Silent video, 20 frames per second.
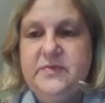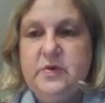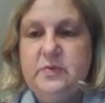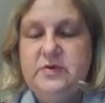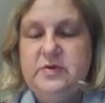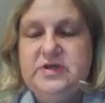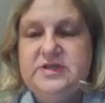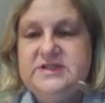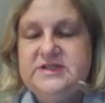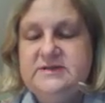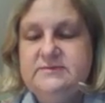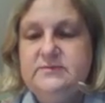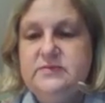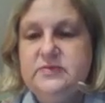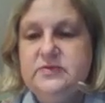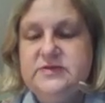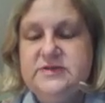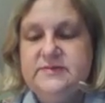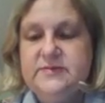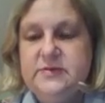
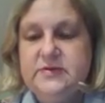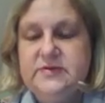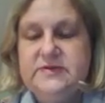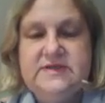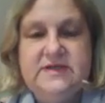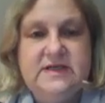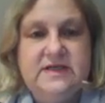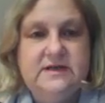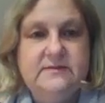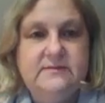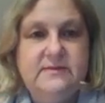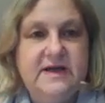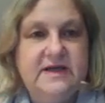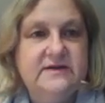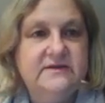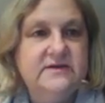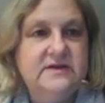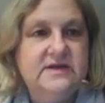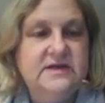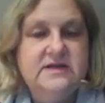symbol to put in and
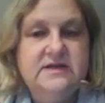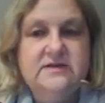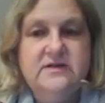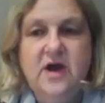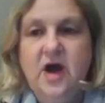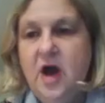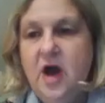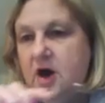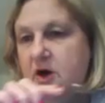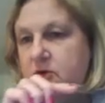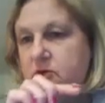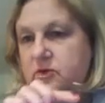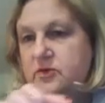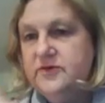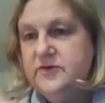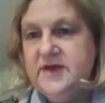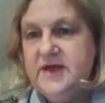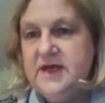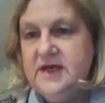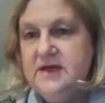make the whole
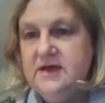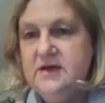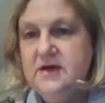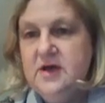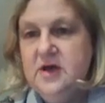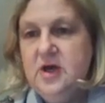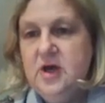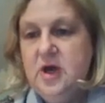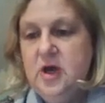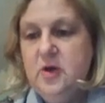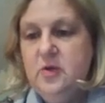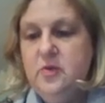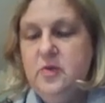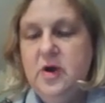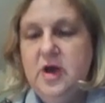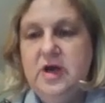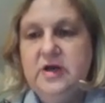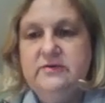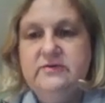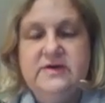thing
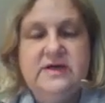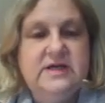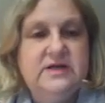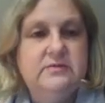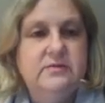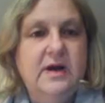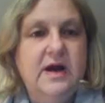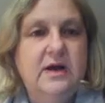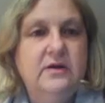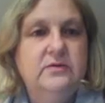work really well.